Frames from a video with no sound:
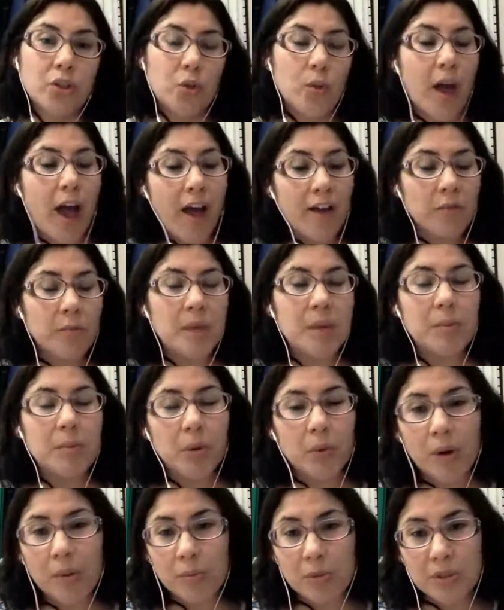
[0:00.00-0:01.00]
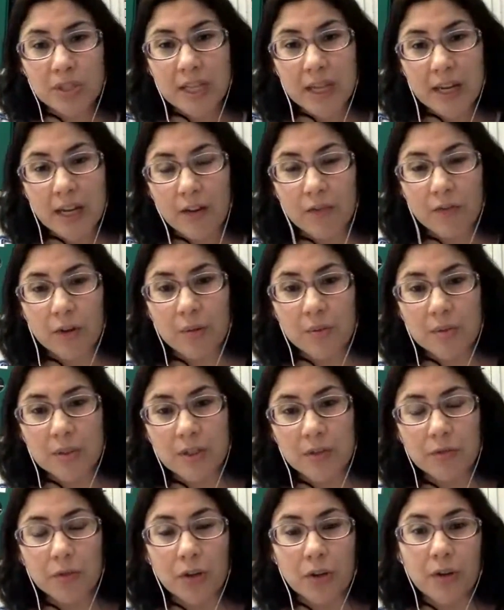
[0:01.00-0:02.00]
Do you have people represented
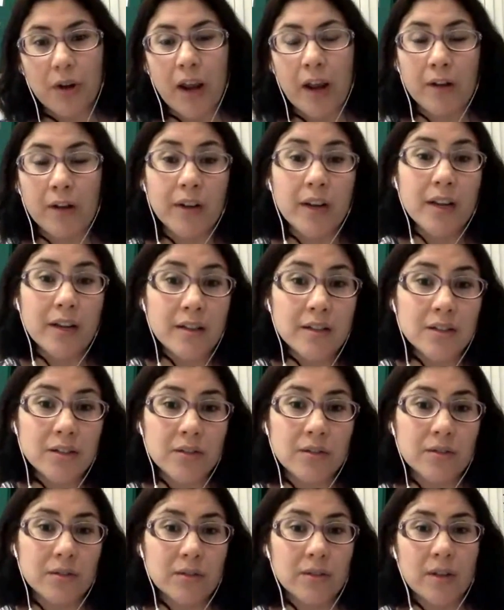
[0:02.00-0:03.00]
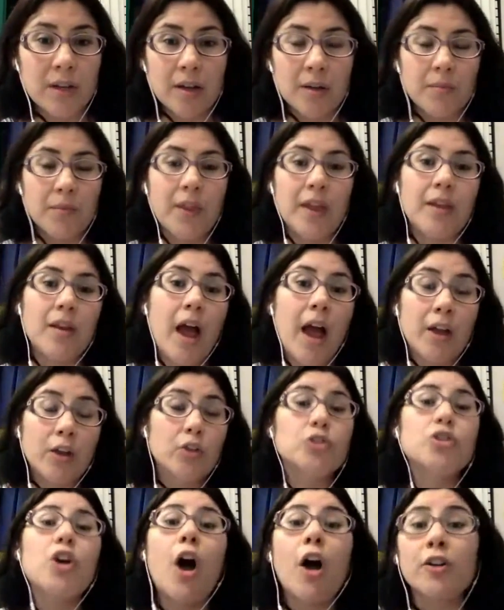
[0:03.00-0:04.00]
from different areas that I
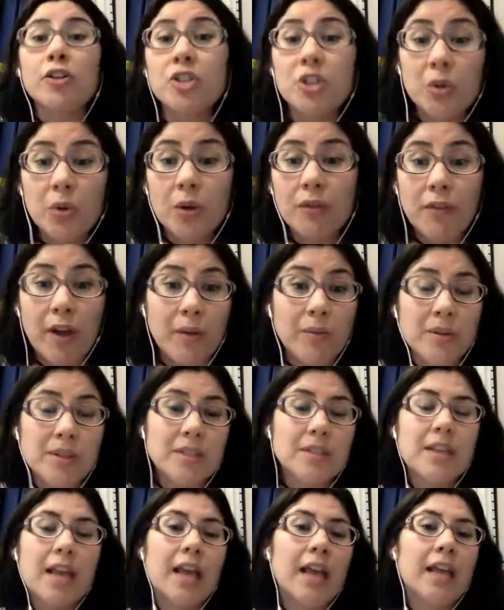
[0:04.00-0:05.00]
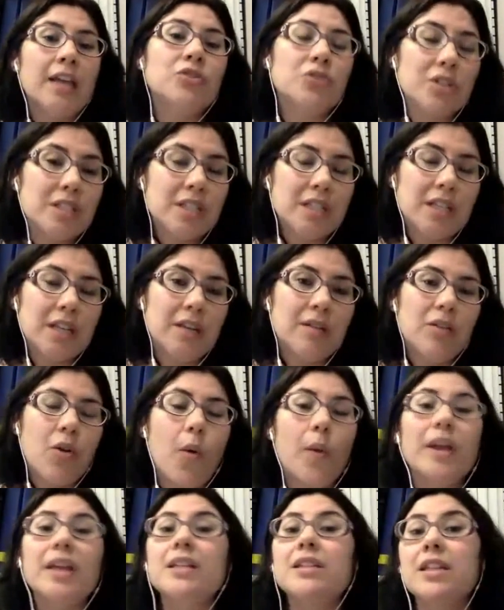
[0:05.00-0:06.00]
could talk to if I was, say, interested in
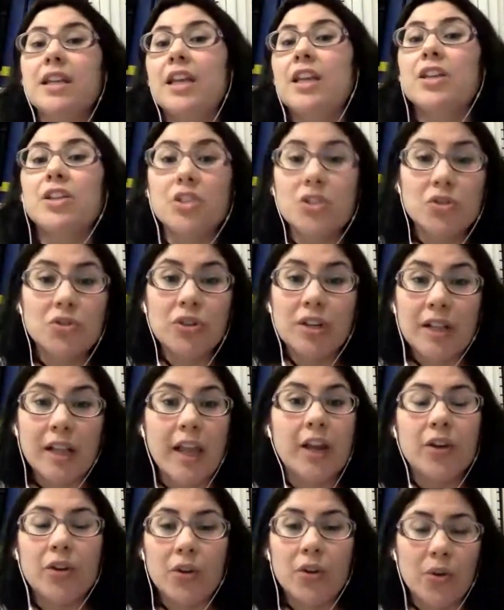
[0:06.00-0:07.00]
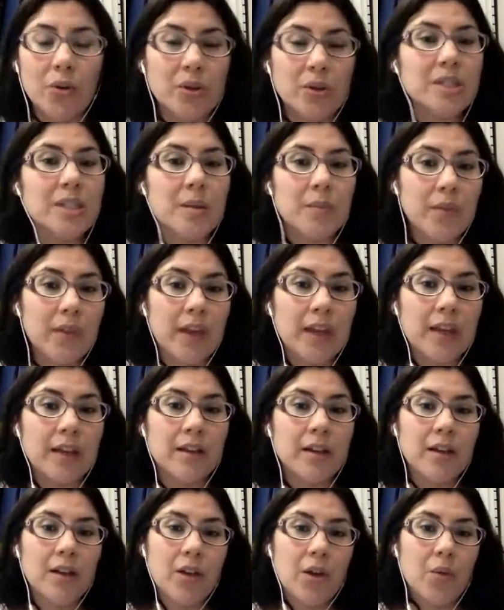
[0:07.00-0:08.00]
going into industry later or something?
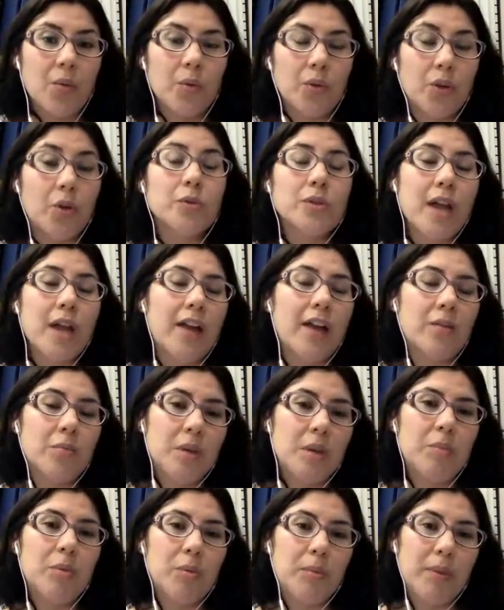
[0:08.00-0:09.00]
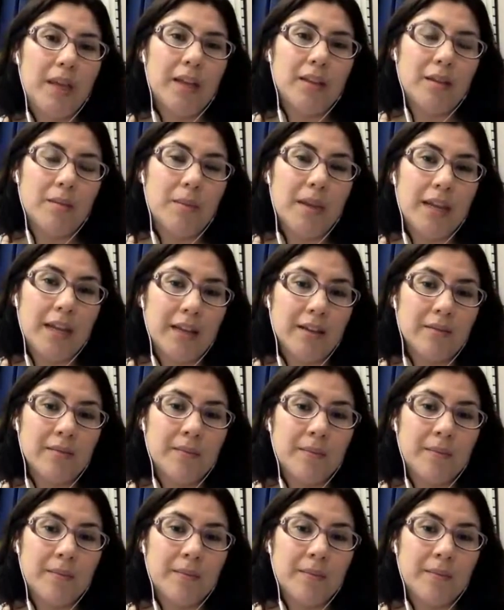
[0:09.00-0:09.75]
Would those kind of people be at the meeting?